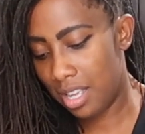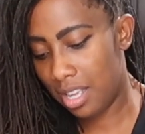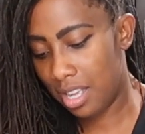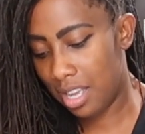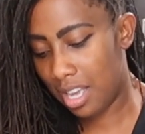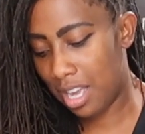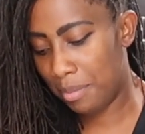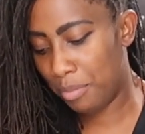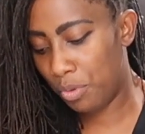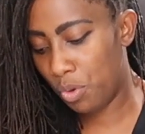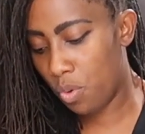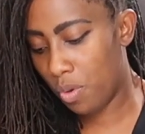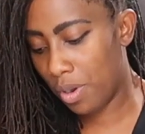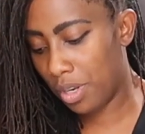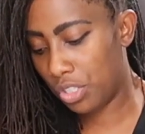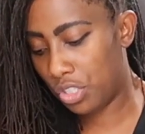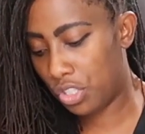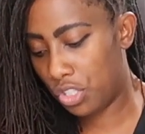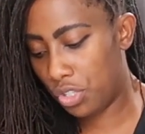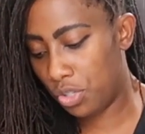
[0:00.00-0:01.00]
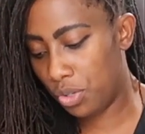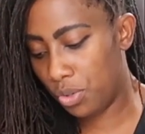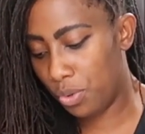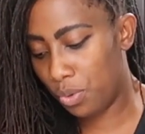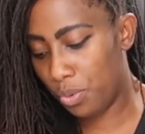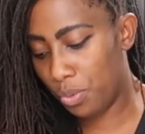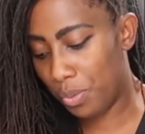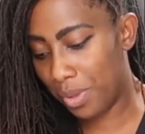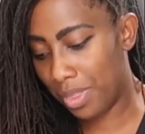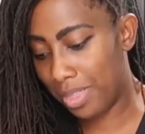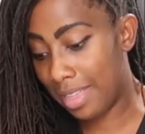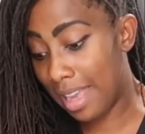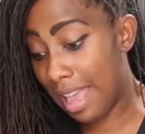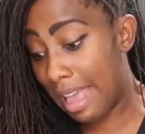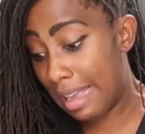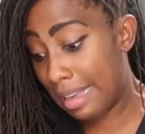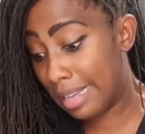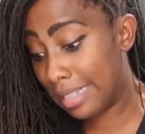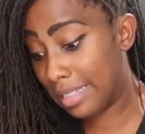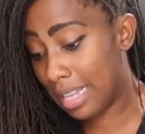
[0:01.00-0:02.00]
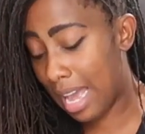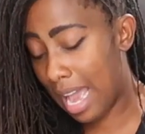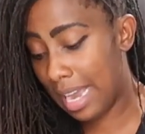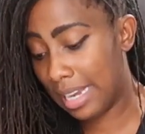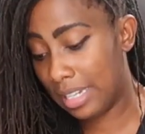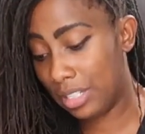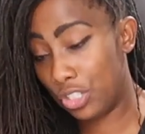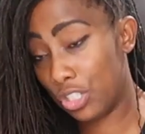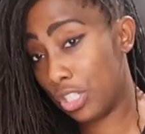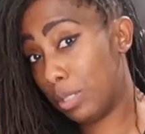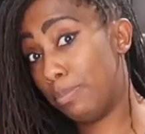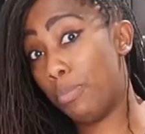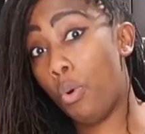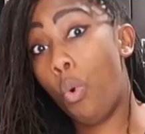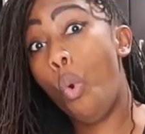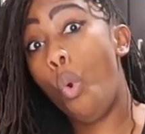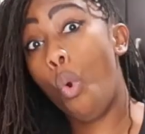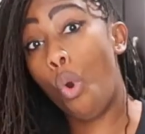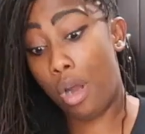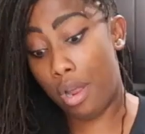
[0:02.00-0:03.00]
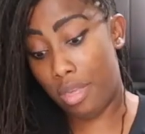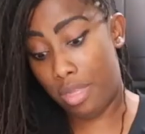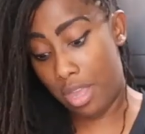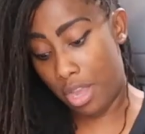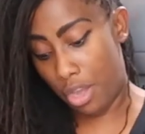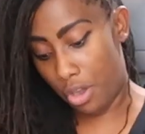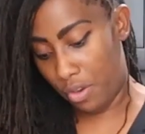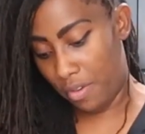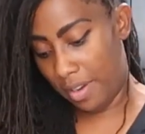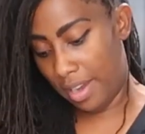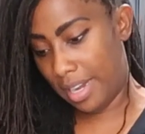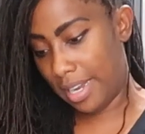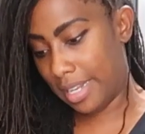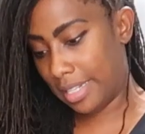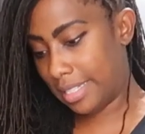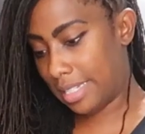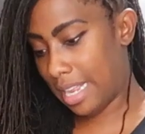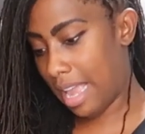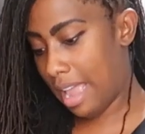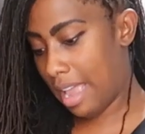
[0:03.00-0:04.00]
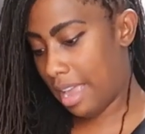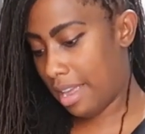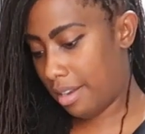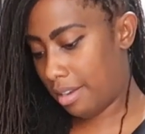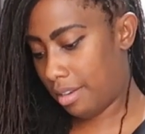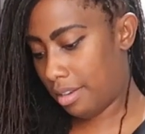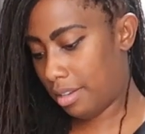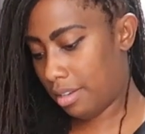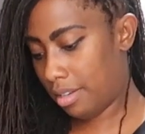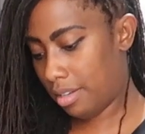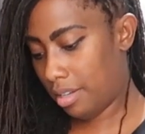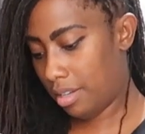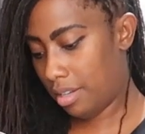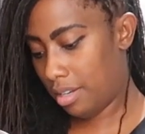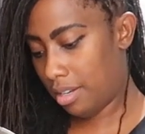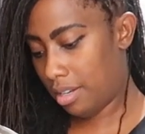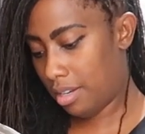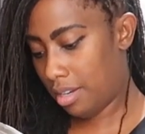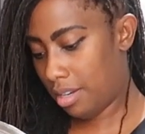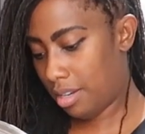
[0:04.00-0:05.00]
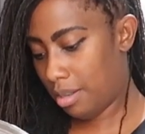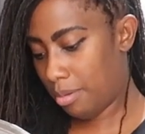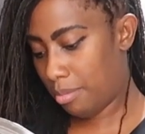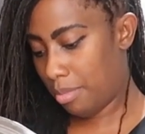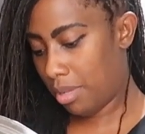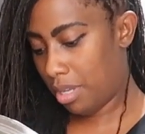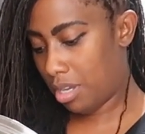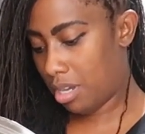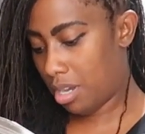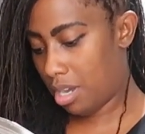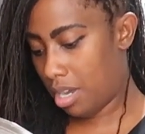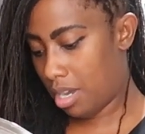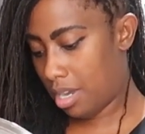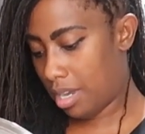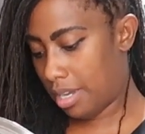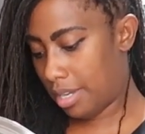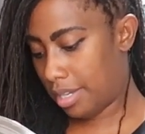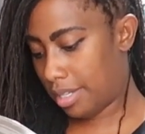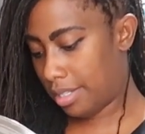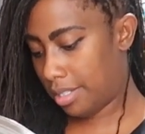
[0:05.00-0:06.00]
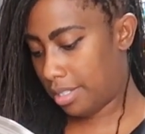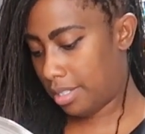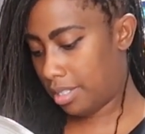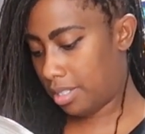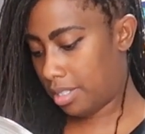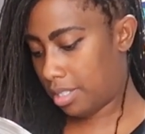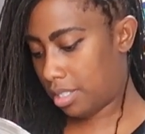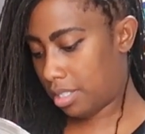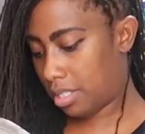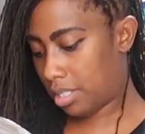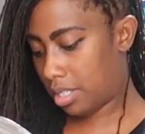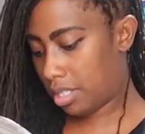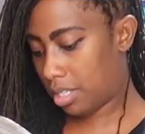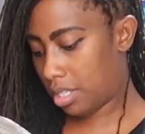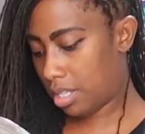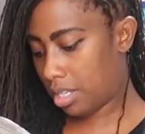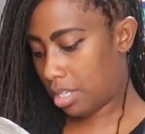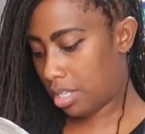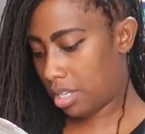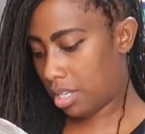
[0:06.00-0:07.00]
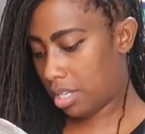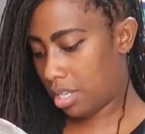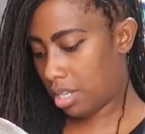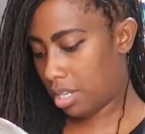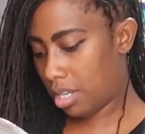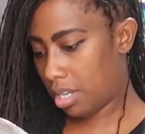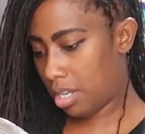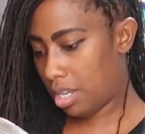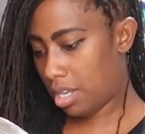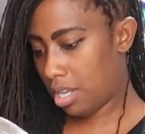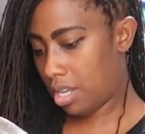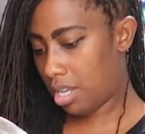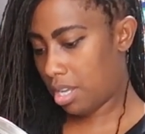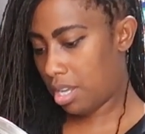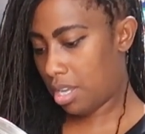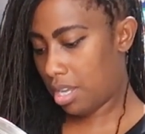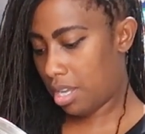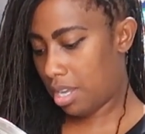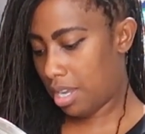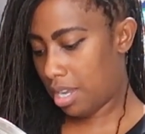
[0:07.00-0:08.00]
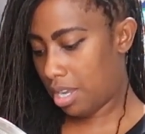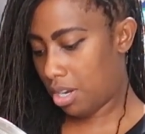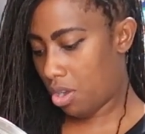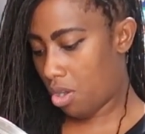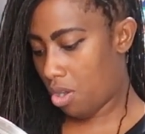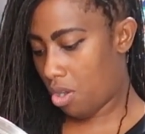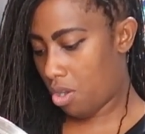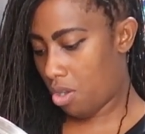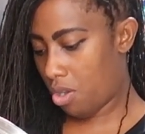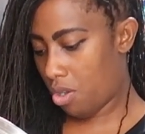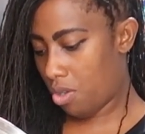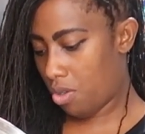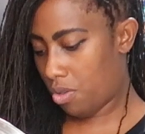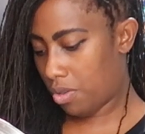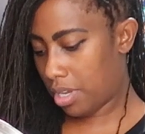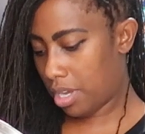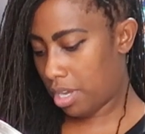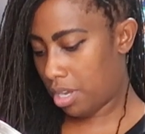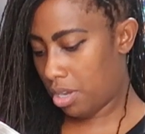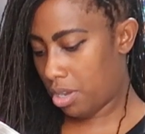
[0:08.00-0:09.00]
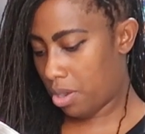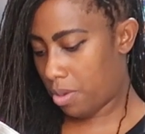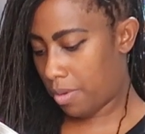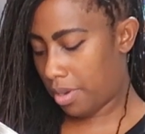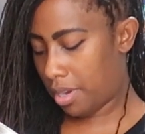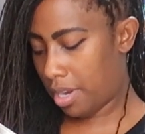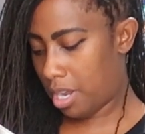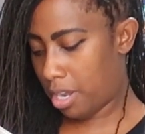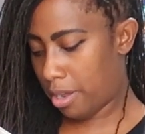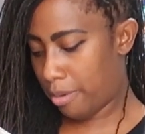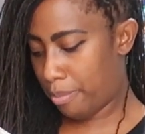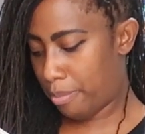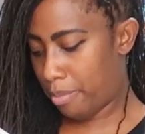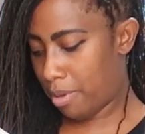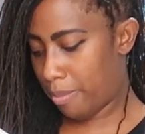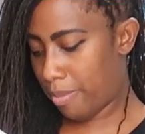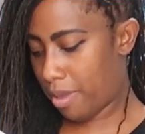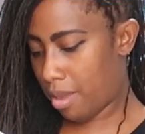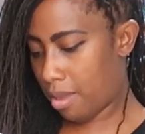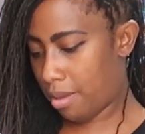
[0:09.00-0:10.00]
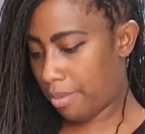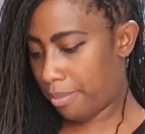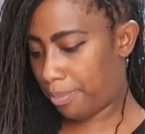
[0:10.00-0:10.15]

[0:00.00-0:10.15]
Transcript: I'm going to, with this, I can just pour the ingredients in. because it all can go in here, baby.